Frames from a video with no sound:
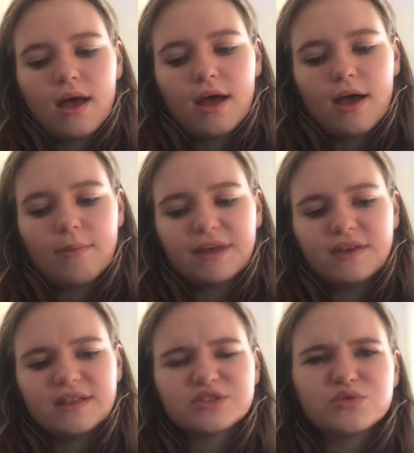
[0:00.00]
I
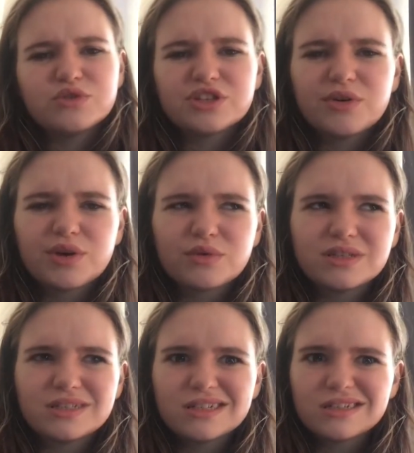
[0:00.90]
think there's also an
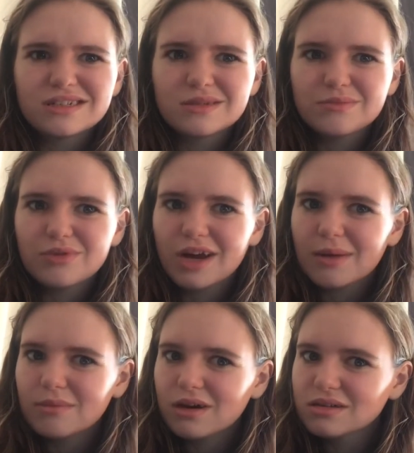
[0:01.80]
audition
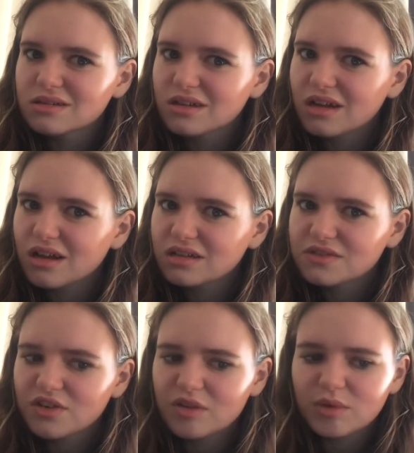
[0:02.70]
prep masterclass
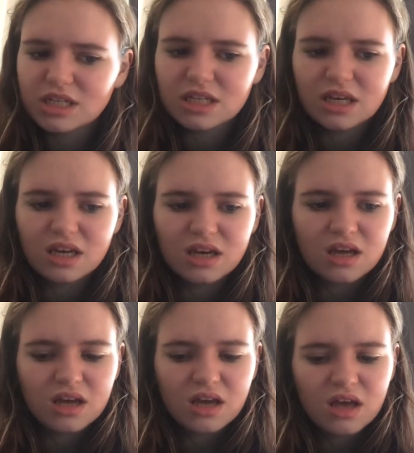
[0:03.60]
for MIT.
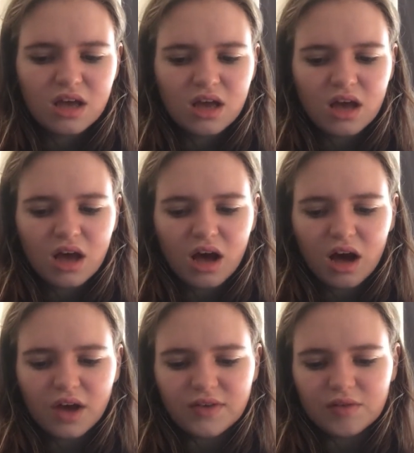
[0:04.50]

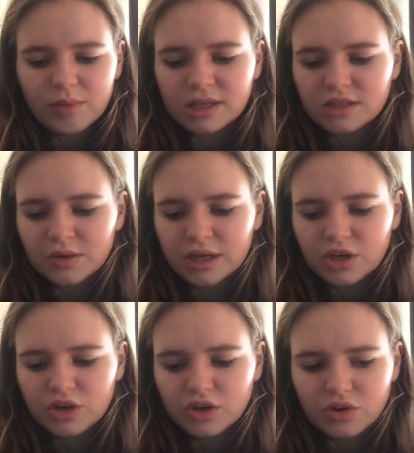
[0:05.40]
I've never been, so I
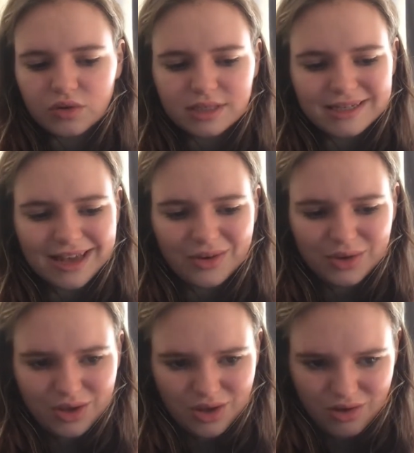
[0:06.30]
could not tell
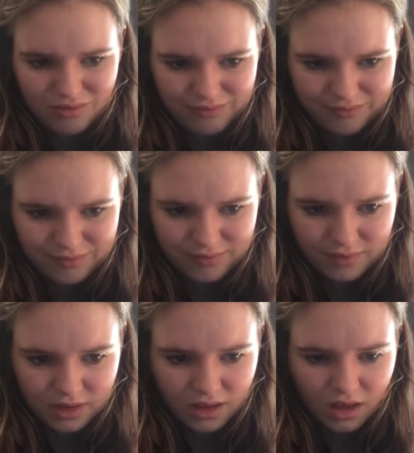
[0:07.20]
you.
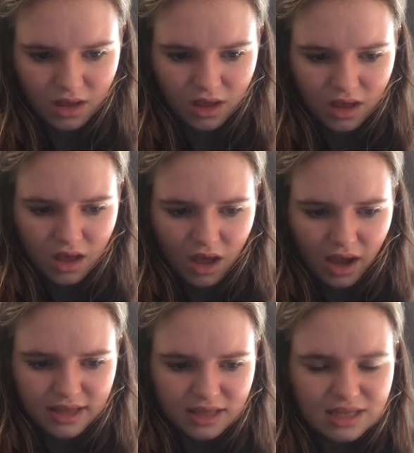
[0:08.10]

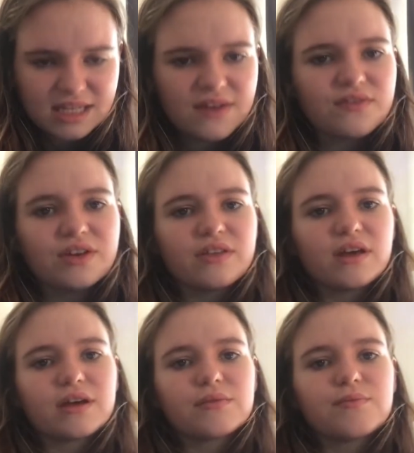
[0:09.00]
I think that's
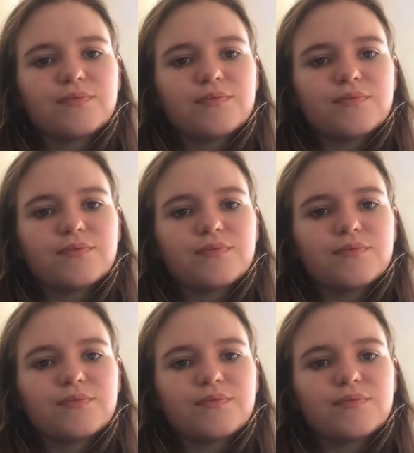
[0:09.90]
everything.